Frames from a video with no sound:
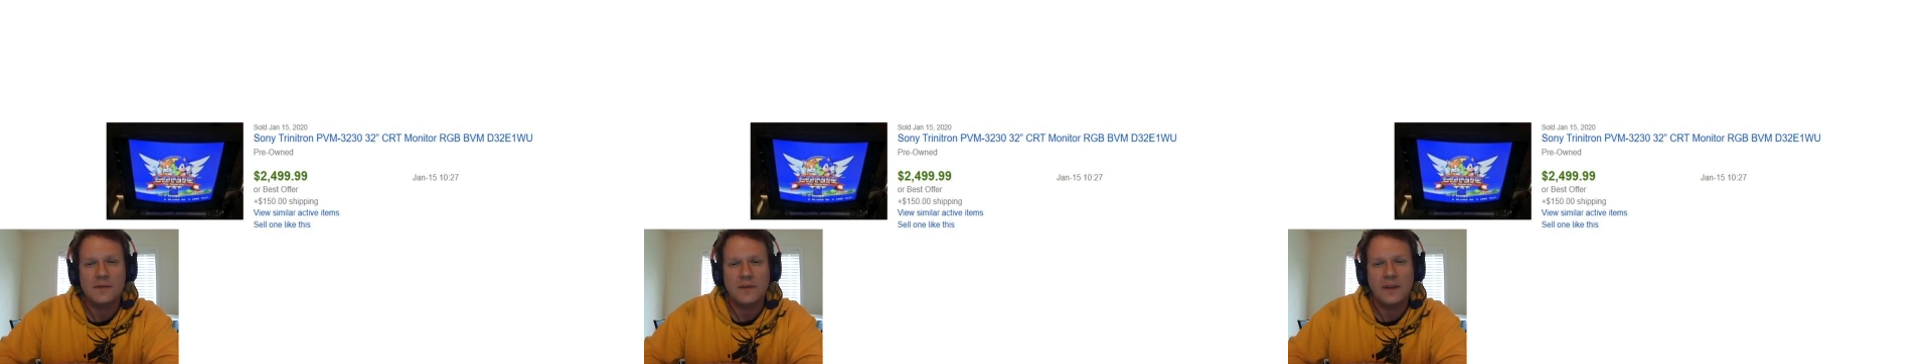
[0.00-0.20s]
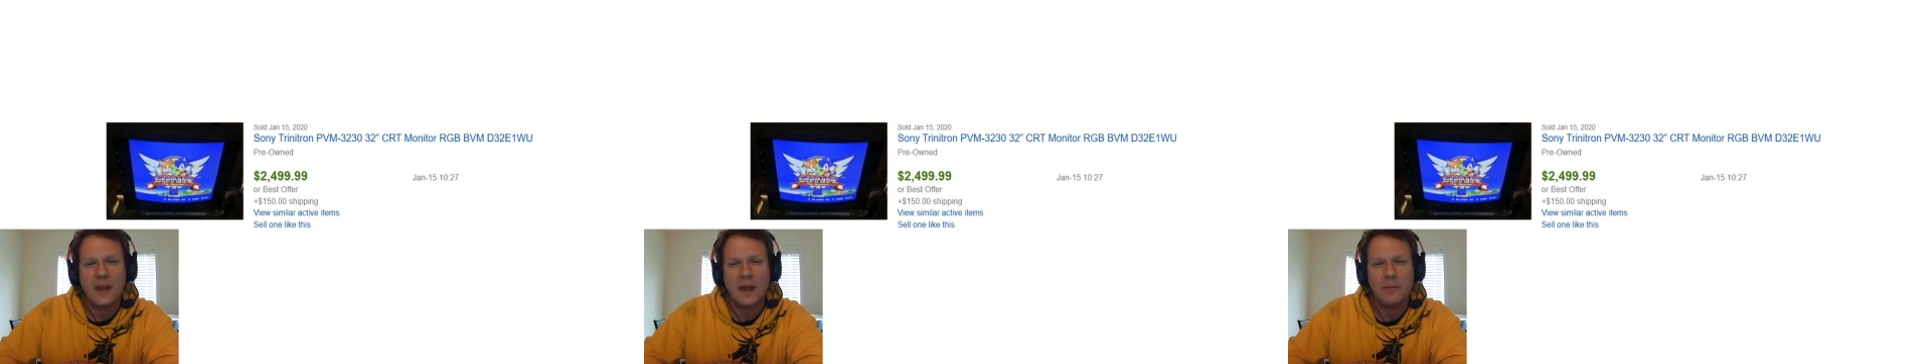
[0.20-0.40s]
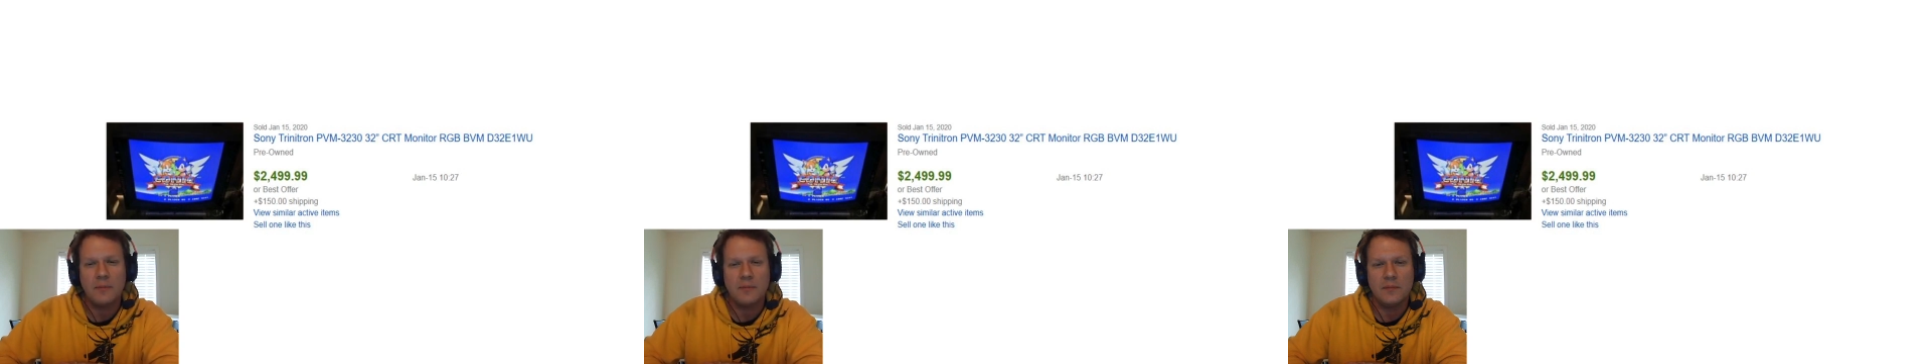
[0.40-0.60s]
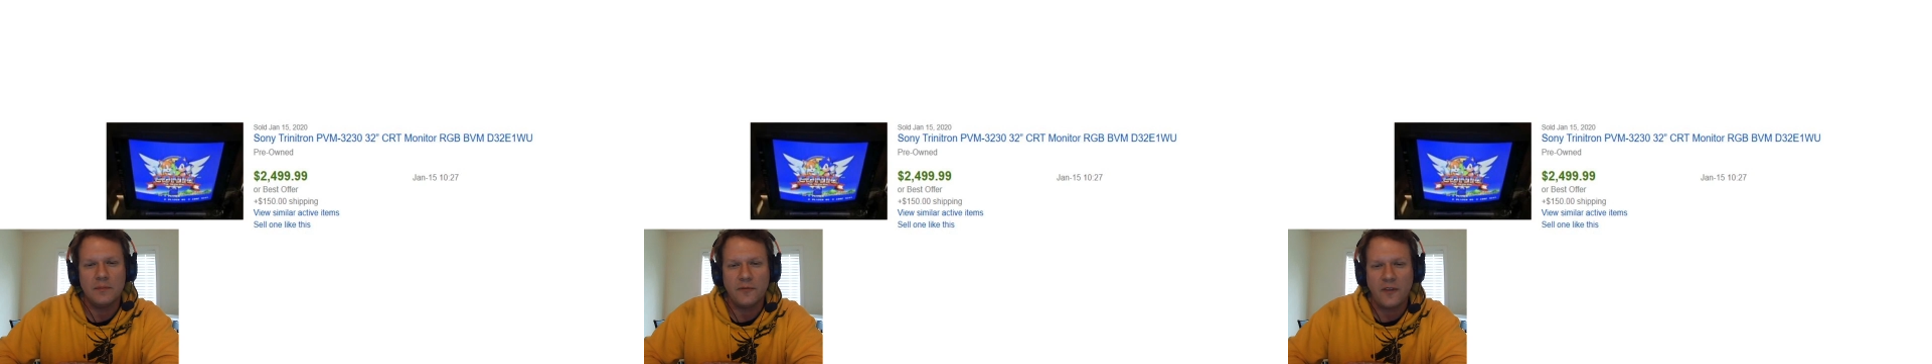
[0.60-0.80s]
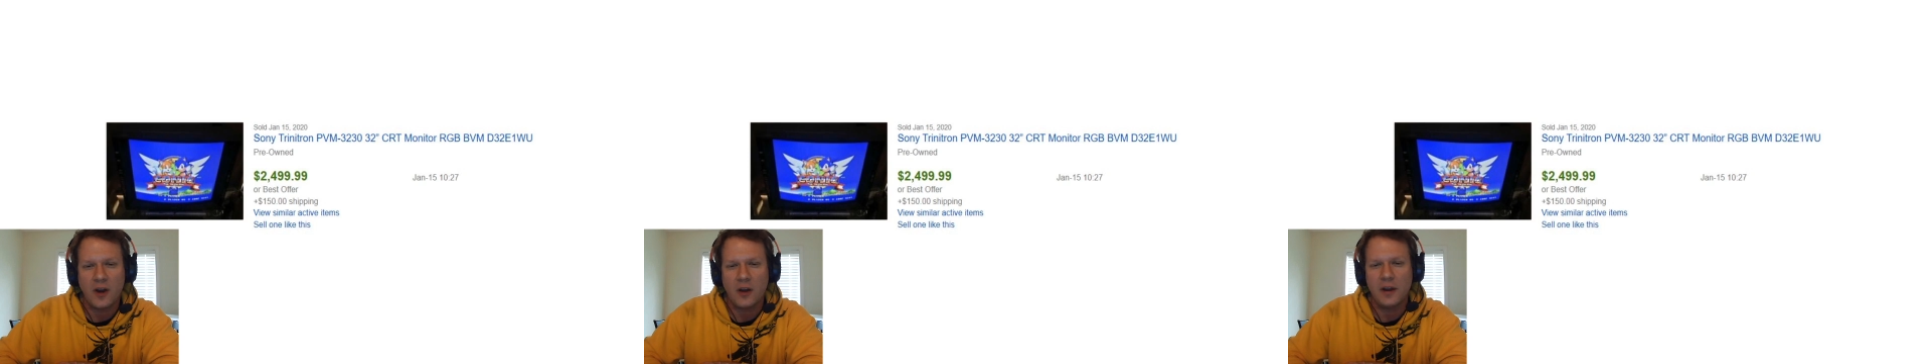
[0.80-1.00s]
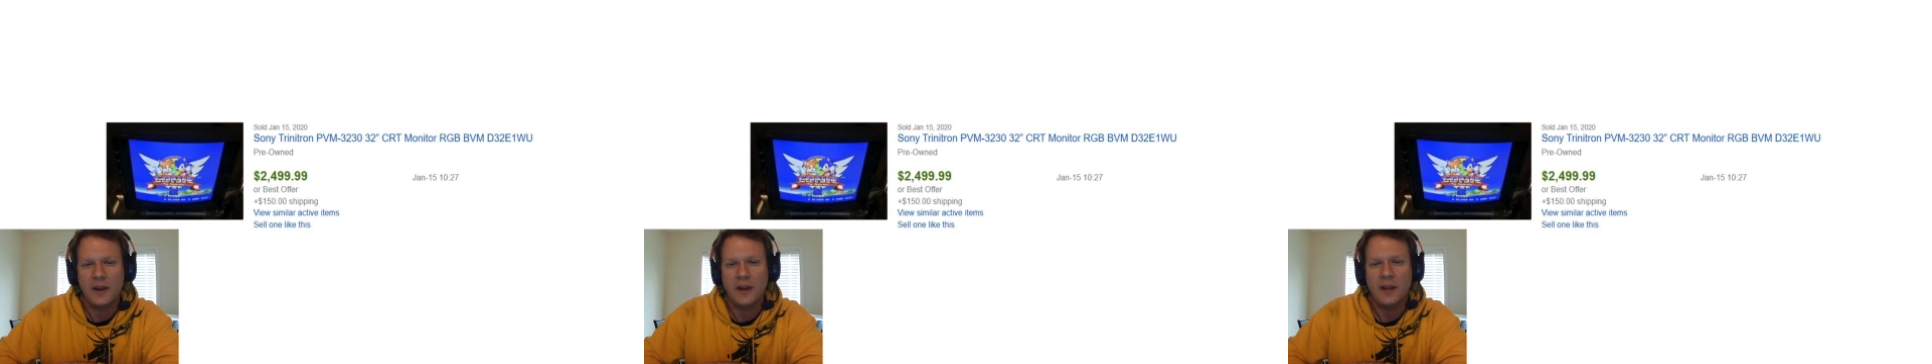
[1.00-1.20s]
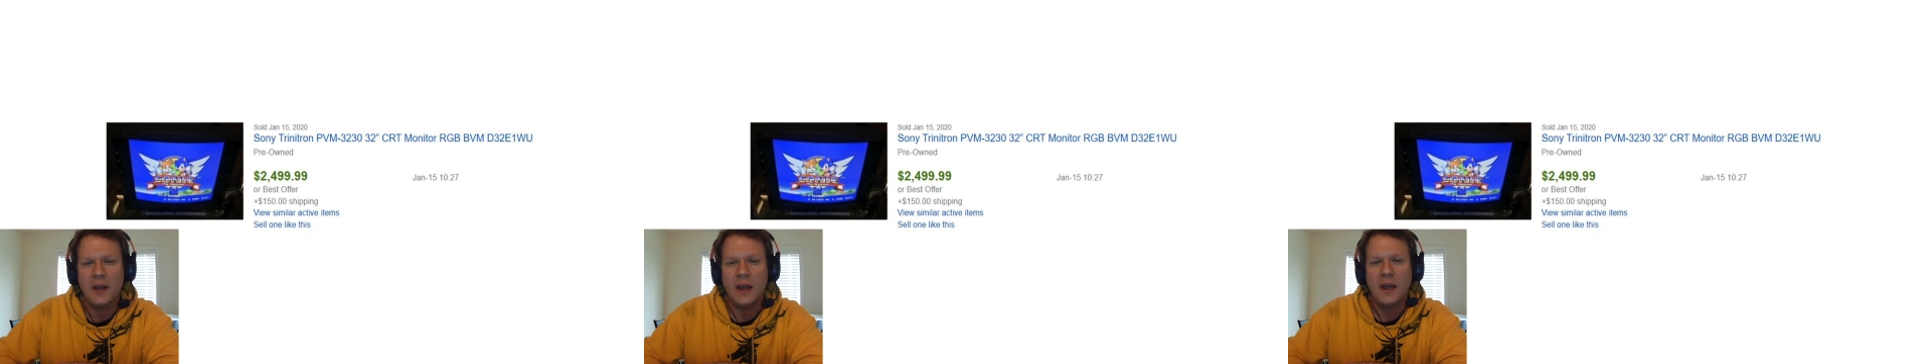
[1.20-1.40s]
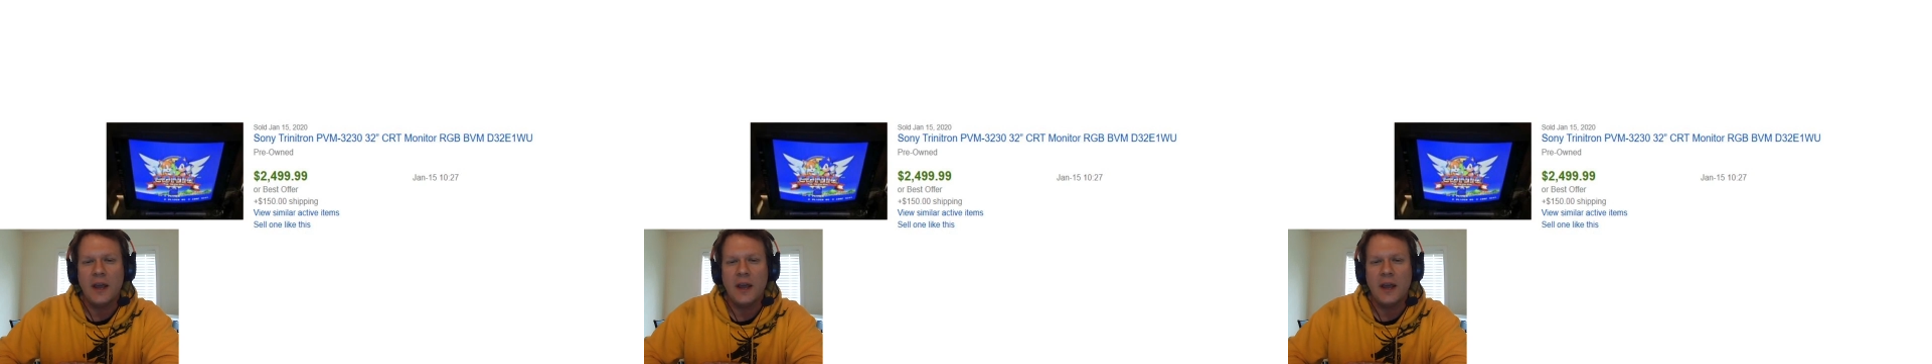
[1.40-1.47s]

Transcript: for that very